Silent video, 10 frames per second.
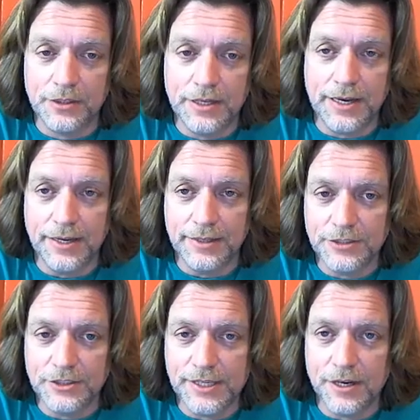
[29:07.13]
leaking
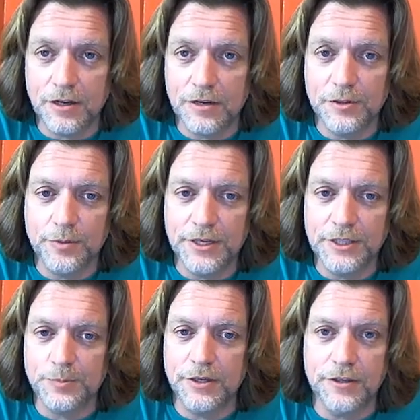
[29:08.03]
DC all over the place,
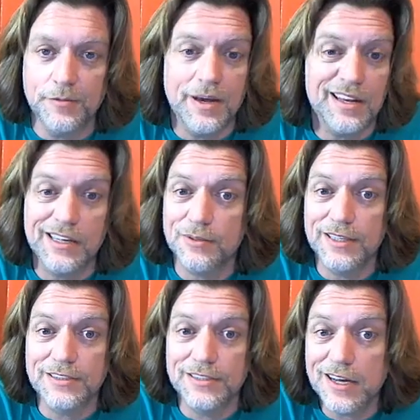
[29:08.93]
but you might like the way
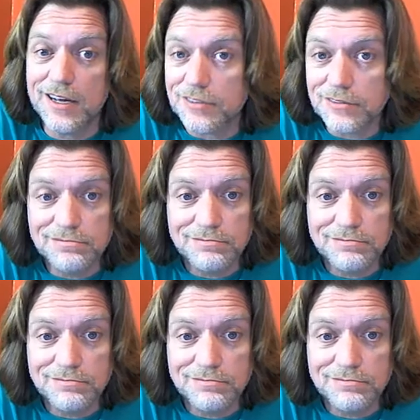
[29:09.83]
it sounds.